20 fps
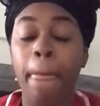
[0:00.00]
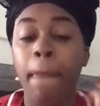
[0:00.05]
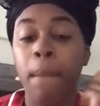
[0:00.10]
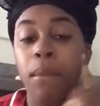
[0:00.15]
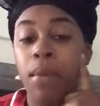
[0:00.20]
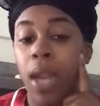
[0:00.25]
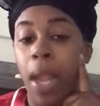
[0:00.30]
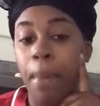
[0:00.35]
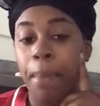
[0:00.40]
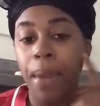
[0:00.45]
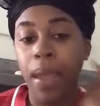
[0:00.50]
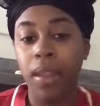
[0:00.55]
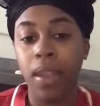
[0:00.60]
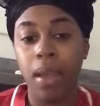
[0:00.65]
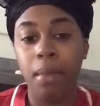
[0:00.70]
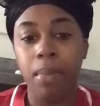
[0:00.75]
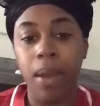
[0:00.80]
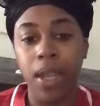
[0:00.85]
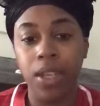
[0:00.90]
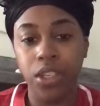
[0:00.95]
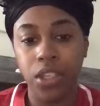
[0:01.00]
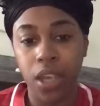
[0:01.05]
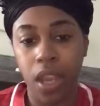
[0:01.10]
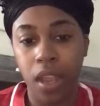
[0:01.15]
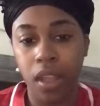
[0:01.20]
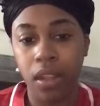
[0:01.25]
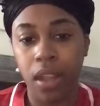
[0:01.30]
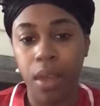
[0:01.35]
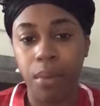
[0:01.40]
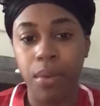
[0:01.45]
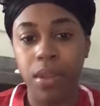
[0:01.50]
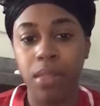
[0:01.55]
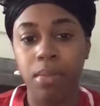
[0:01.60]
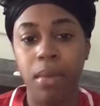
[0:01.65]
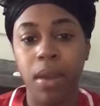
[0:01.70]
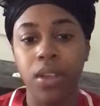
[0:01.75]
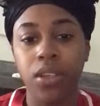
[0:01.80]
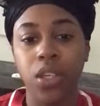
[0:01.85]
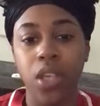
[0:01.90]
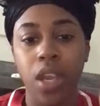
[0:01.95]
when I pay like by check, like with
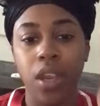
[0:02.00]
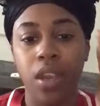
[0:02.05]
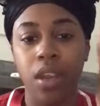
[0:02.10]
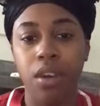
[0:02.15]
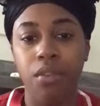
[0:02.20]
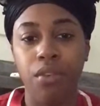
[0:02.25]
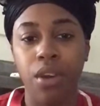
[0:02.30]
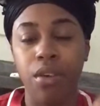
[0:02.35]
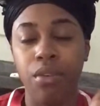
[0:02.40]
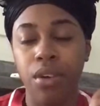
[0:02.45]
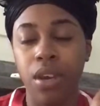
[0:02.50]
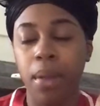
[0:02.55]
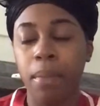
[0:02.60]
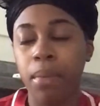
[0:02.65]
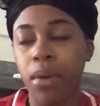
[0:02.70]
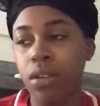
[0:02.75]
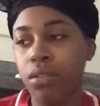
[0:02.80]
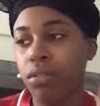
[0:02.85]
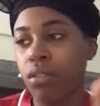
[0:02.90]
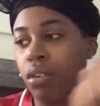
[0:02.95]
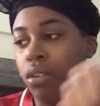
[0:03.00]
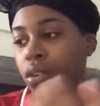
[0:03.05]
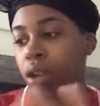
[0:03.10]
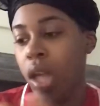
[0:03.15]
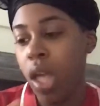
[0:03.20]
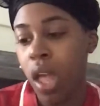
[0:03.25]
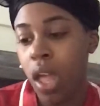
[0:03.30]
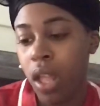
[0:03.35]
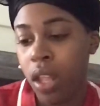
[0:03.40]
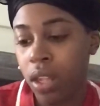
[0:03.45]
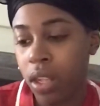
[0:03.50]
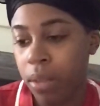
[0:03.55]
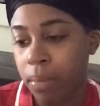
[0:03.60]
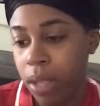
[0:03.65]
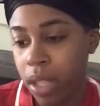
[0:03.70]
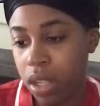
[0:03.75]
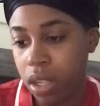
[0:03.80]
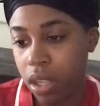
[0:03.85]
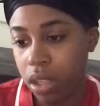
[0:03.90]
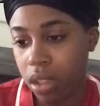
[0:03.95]
my check and routing number. So let
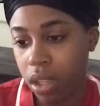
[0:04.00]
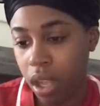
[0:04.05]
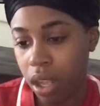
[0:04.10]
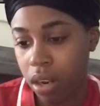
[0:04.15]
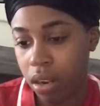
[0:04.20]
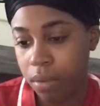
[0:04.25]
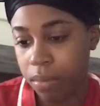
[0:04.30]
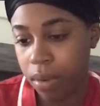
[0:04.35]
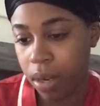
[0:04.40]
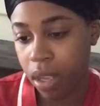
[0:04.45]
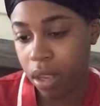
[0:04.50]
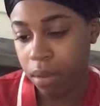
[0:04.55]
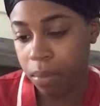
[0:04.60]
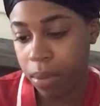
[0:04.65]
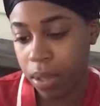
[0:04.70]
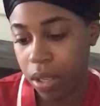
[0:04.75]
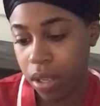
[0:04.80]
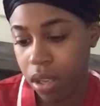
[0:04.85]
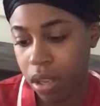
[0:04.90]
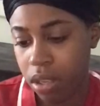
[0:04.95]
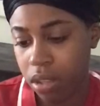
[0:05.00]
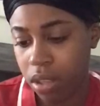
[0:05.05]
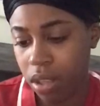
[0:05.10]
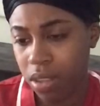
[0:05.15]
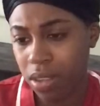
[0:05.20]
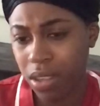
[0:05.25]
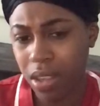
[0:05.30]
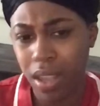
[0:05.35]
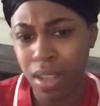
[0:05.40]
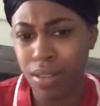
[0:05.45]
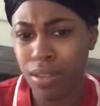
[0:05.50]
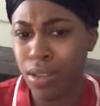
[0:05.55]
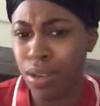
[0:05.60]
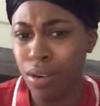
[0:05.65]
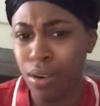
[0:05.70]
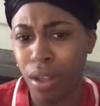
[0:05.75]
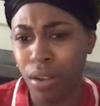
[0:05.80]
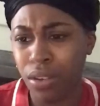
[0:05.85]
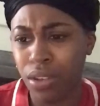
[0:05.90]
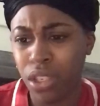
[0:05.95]
me look that up now because it's like ten
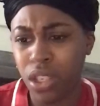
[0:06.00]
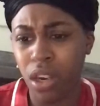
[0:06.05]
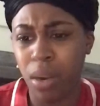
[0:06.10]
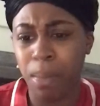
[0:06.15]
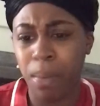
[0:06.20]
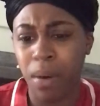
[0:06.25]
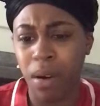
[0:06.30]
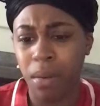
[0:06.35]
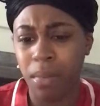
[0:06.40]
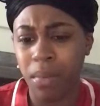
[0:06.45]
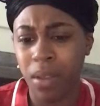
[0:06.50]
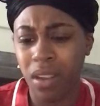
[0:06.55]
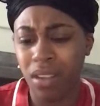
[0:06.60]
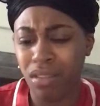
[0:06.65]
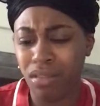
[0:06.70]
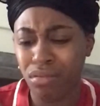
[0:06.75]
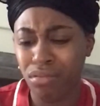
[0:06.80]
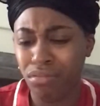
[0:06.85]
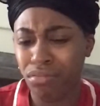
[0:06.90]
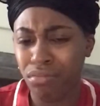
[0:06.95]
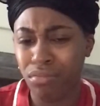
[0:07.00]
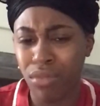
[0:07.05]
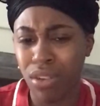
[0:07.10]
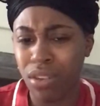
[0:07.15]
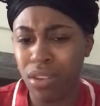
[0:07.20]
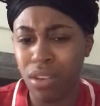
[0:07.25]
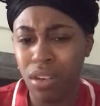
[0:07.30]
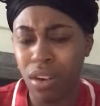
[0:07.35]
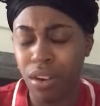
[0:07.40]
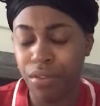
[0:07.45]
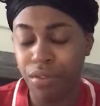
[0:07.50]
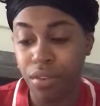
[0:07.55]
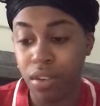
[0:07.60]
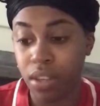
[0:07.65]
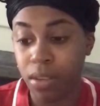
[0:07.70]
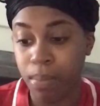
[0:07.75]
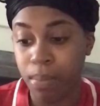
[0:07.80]
dollars cheaper. I'm like, what's the difference?